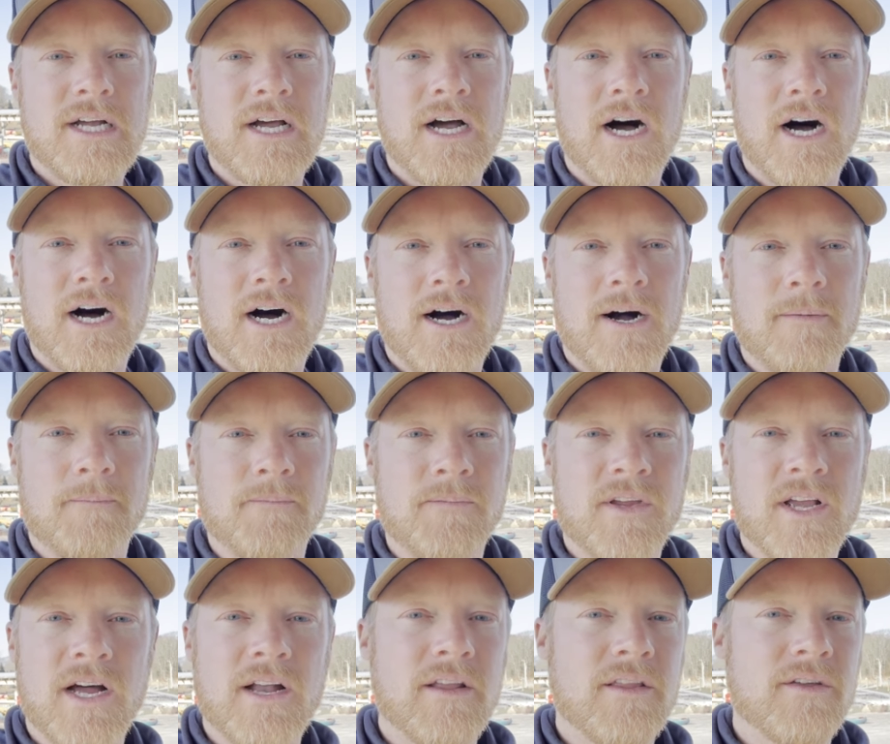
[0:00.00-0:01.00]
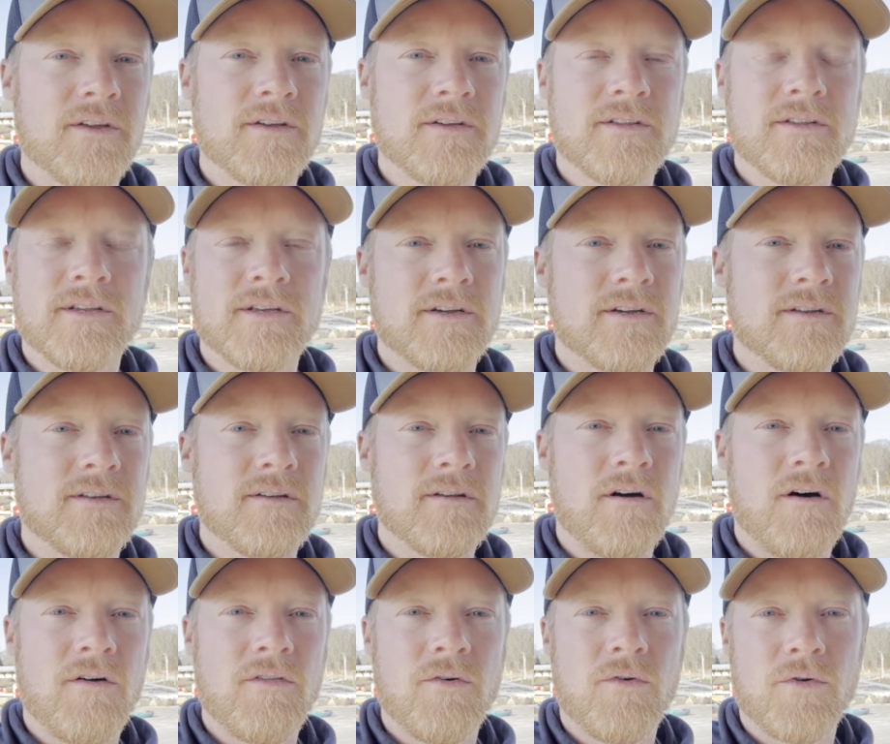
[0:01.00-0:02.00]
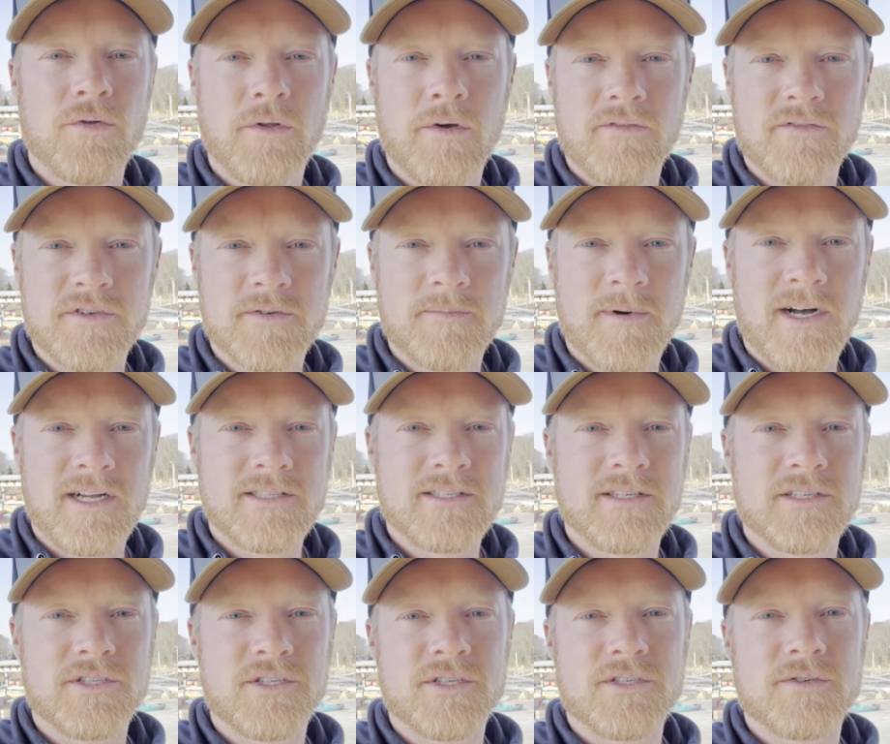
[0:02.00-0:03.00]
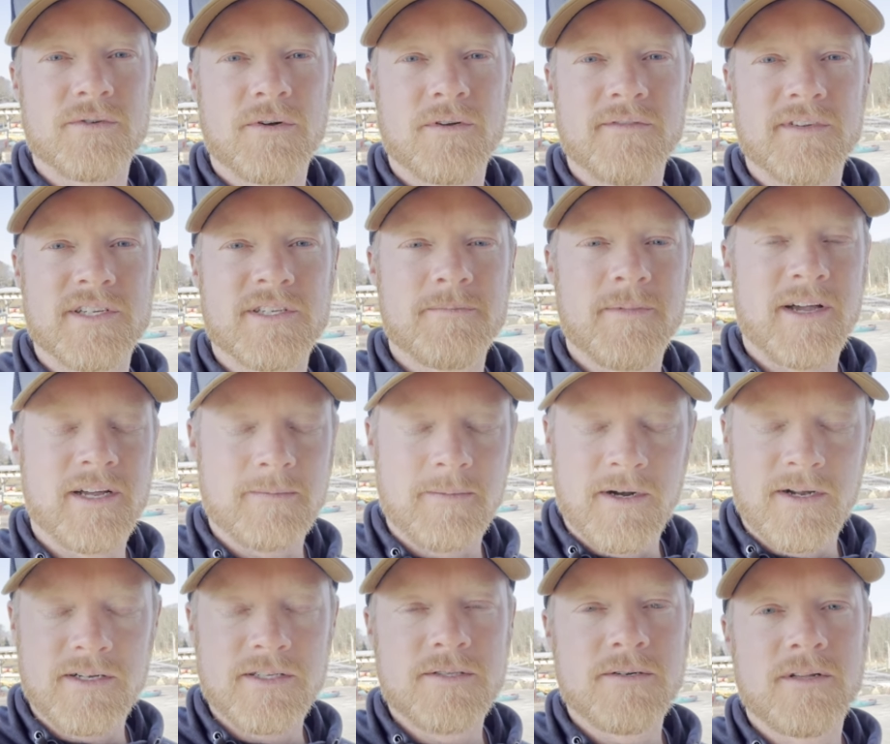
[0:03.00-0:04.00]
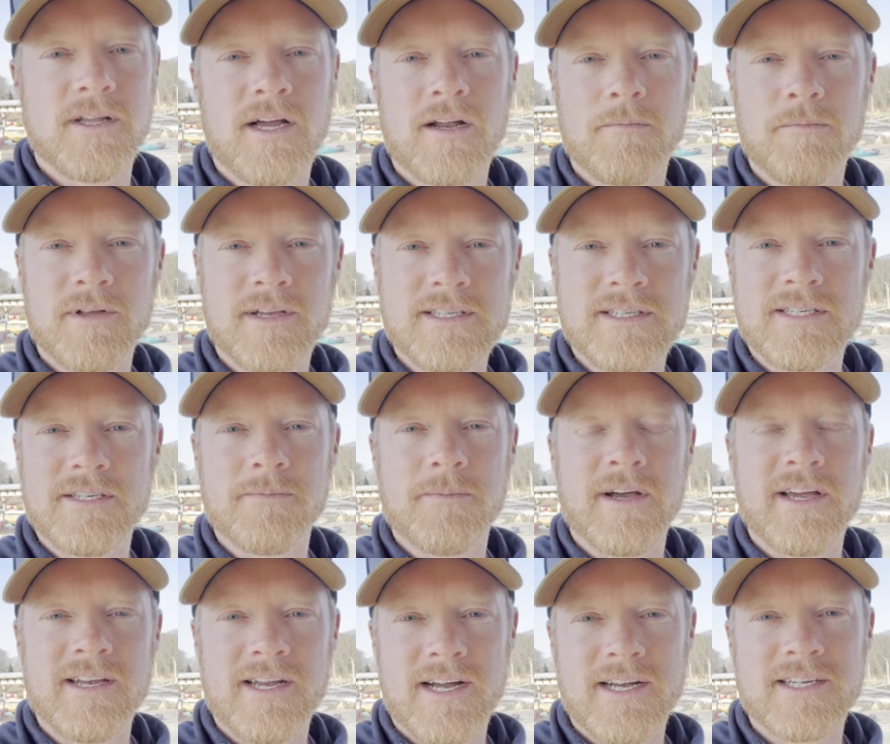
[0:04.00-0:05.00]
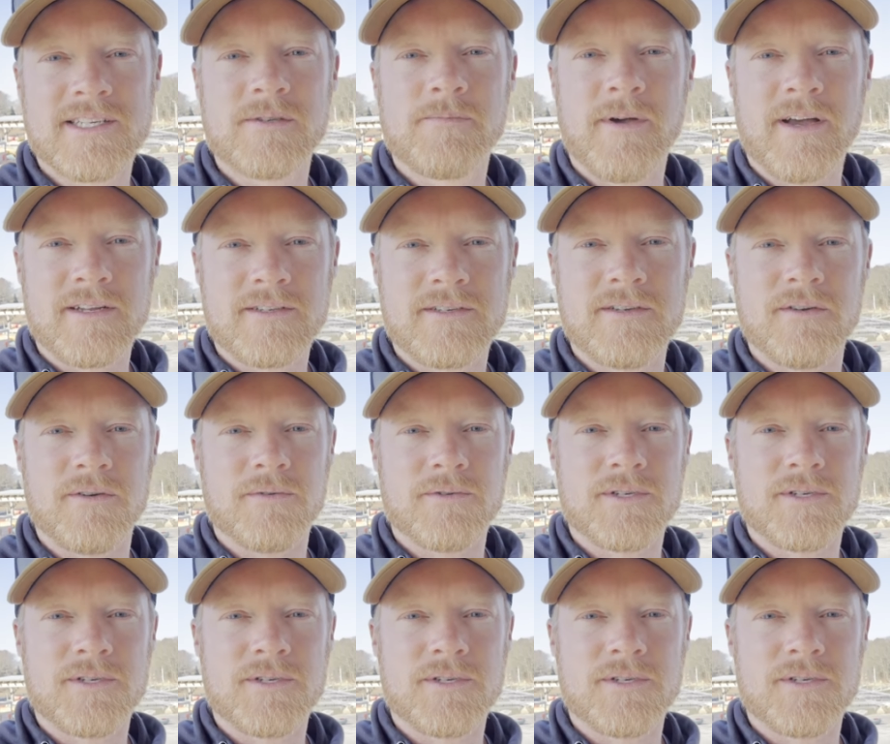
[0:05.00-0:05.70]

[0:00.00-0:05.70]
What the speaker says: Kind of the all the holdover spots that you'd sort of expect, but also a lot of places you might not expect too.